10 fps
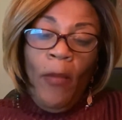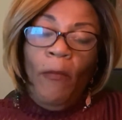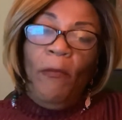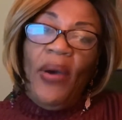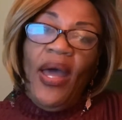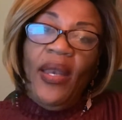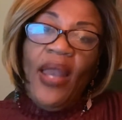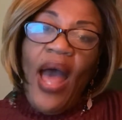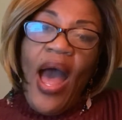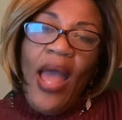But
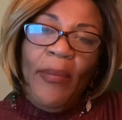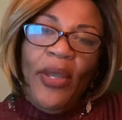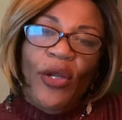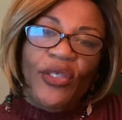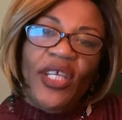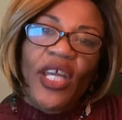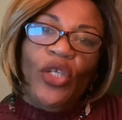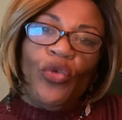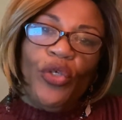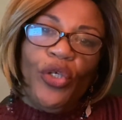I'm here to
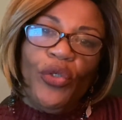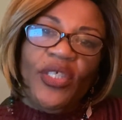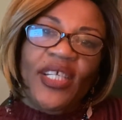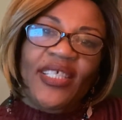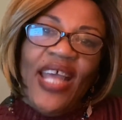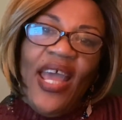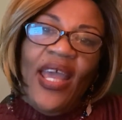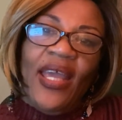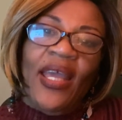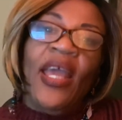introduce the
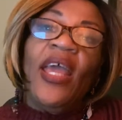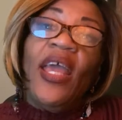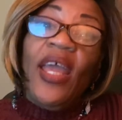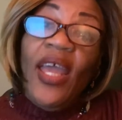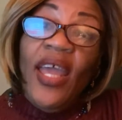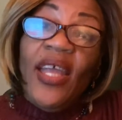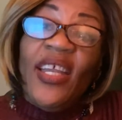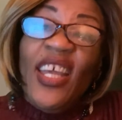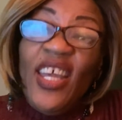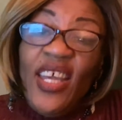saying, it
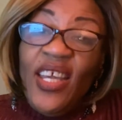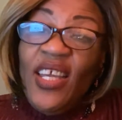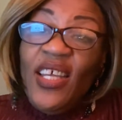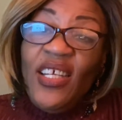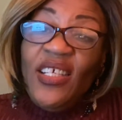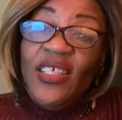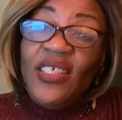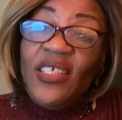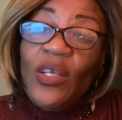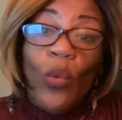
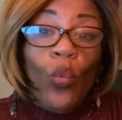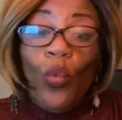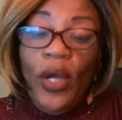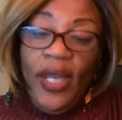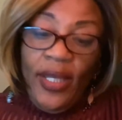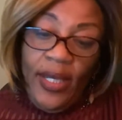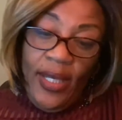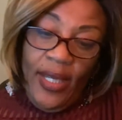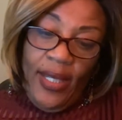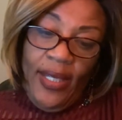is when it
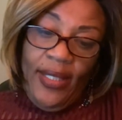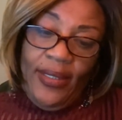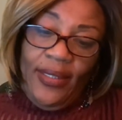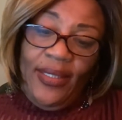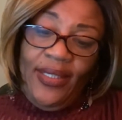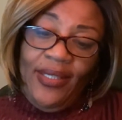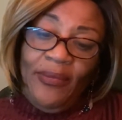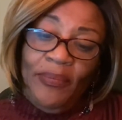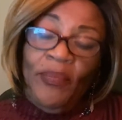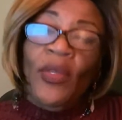is.
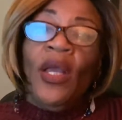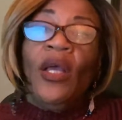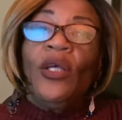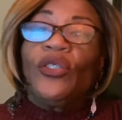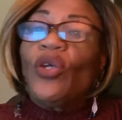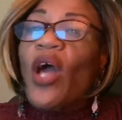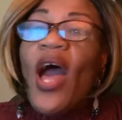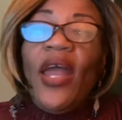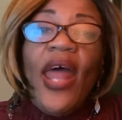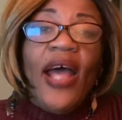So
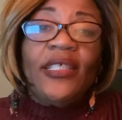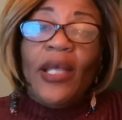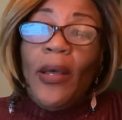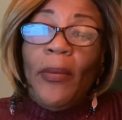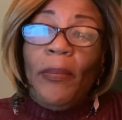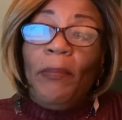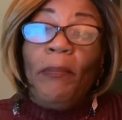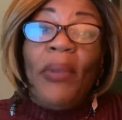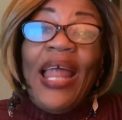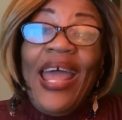God has a
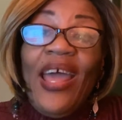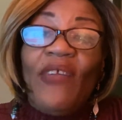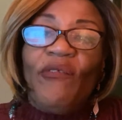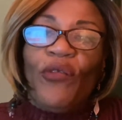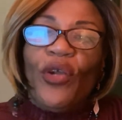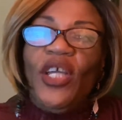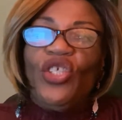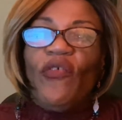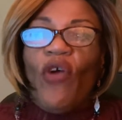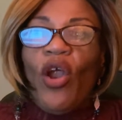plan for
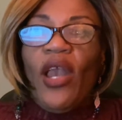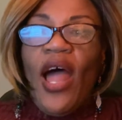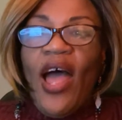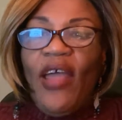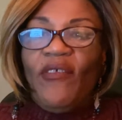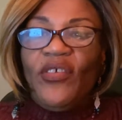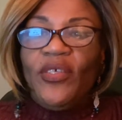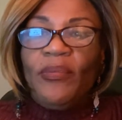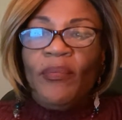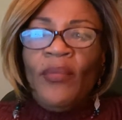each of our
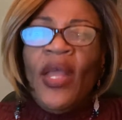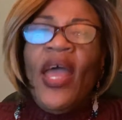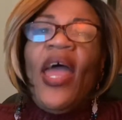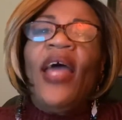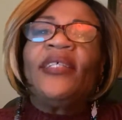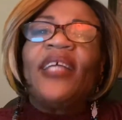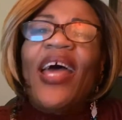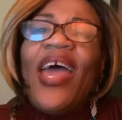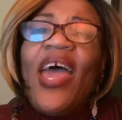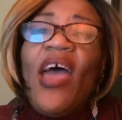lives, and
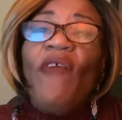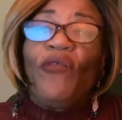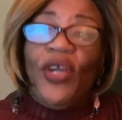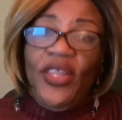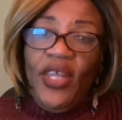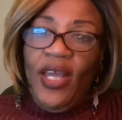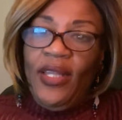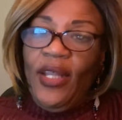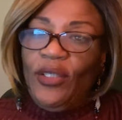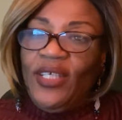to
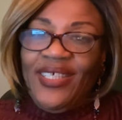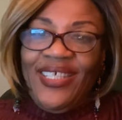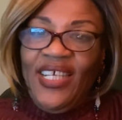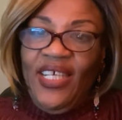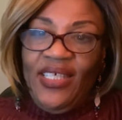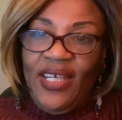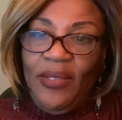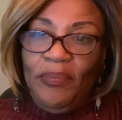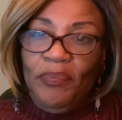everything there's a season.